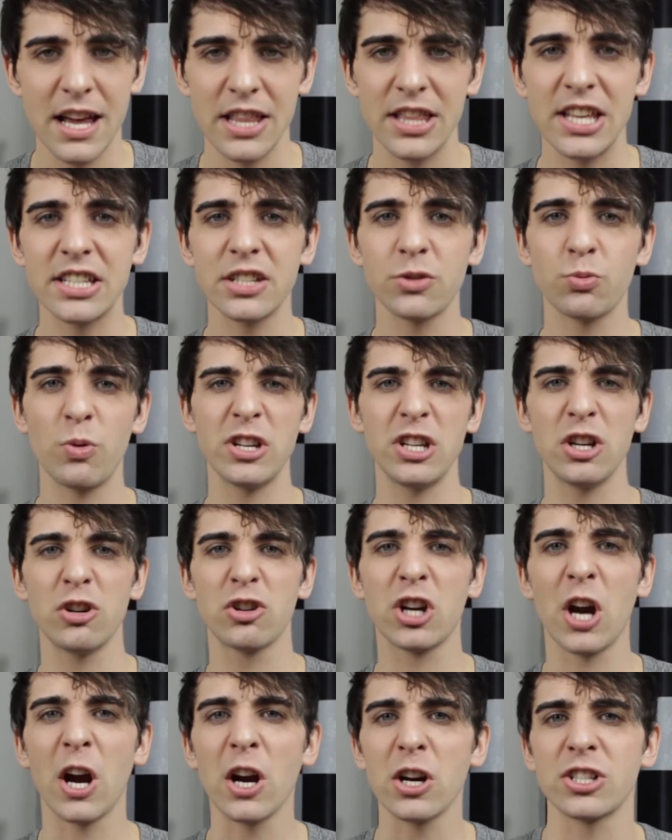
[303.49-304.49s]
This is when you
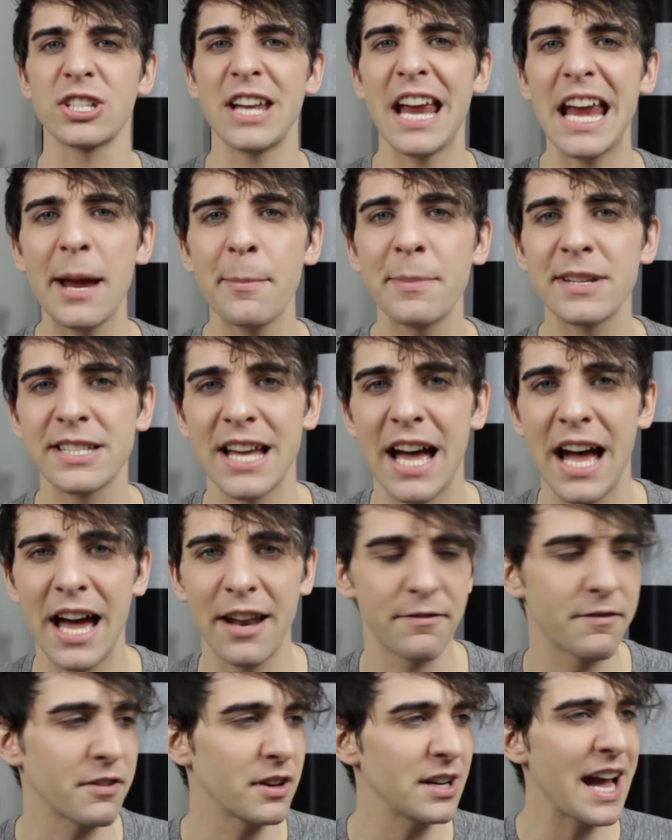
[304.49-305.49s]
curse
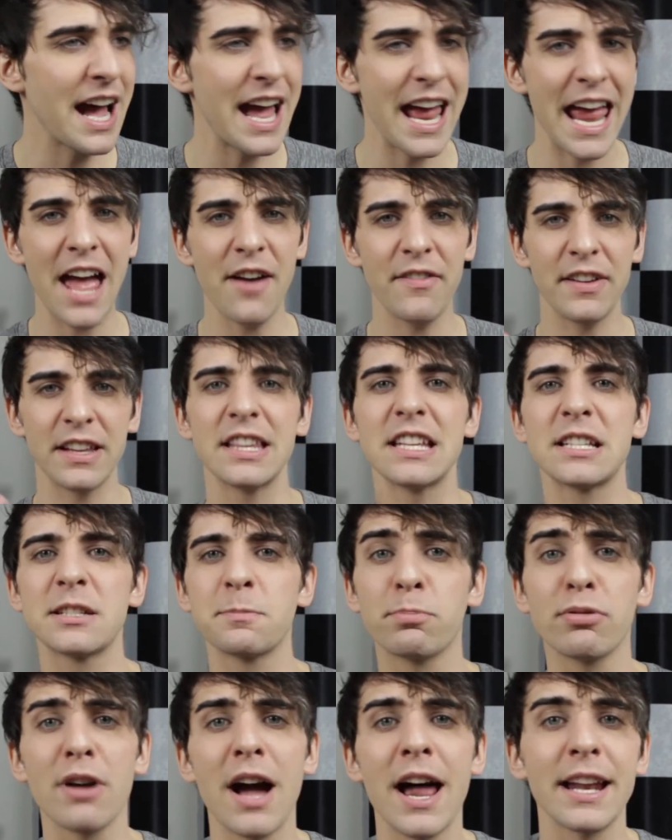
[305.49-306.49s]
Amazon for not having this
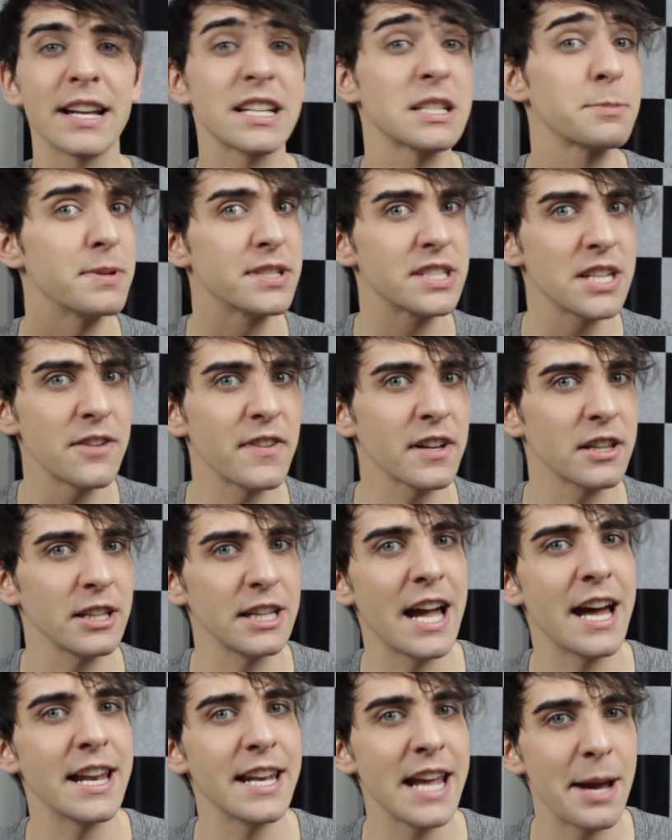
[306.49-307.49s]
product
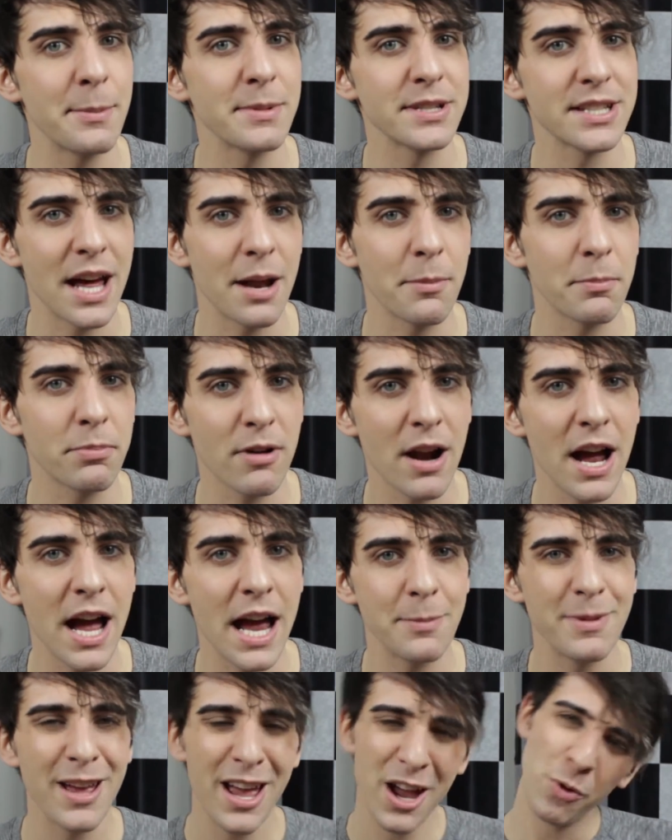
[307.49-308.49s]
specifically on Amazon
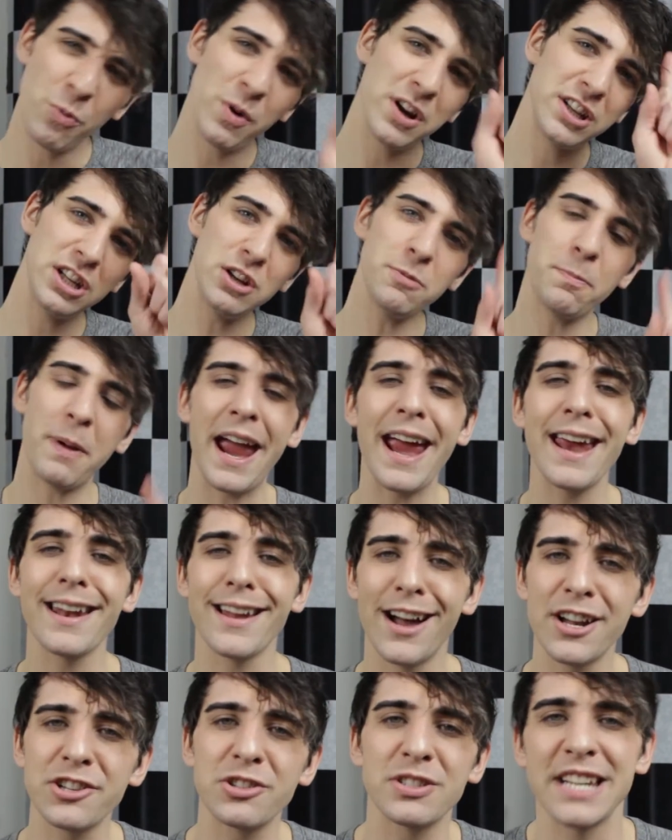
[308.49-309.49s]
Prime. When you paid
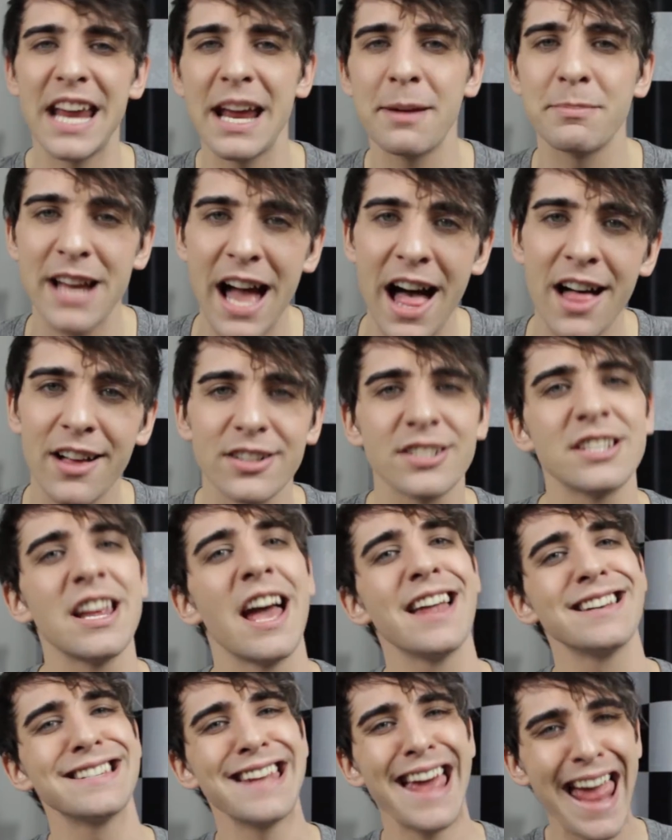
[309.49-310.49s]
$100 damn
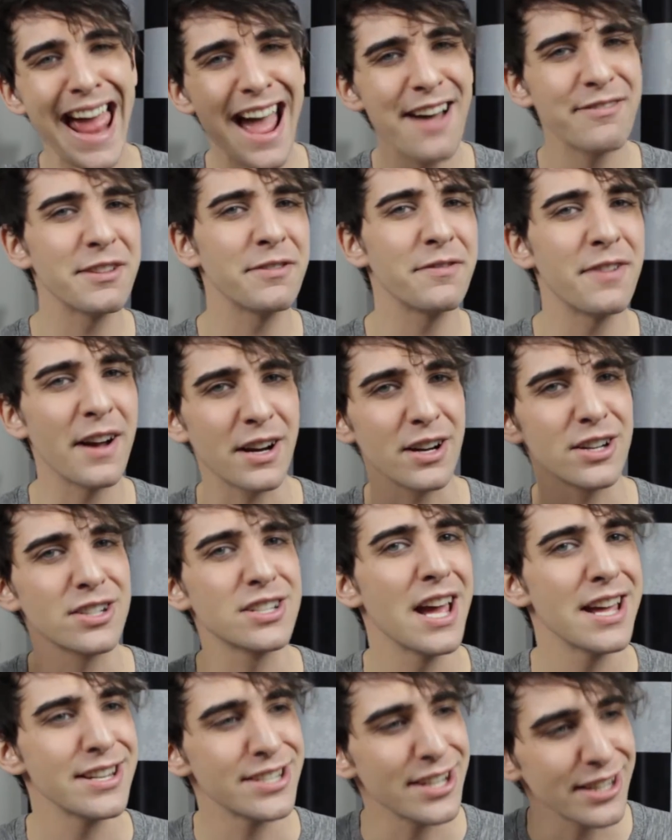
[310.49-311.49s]
to have the
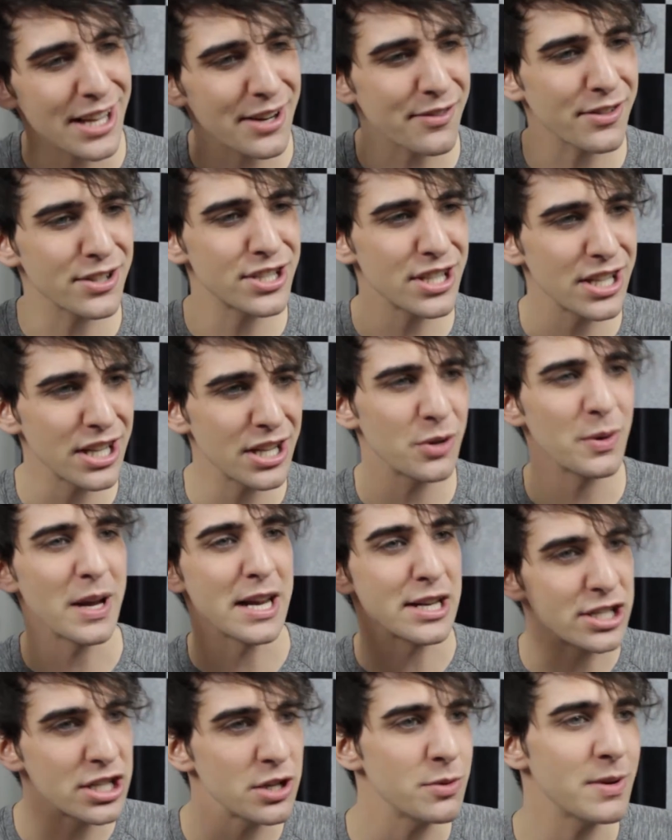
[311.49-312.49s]
fuckers delivered to you
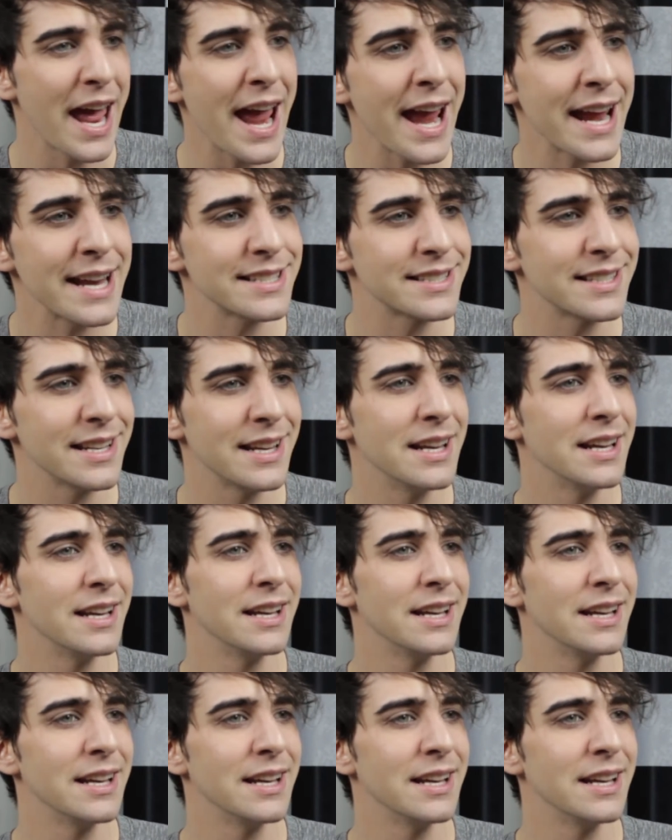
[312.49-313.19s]
in 2 days.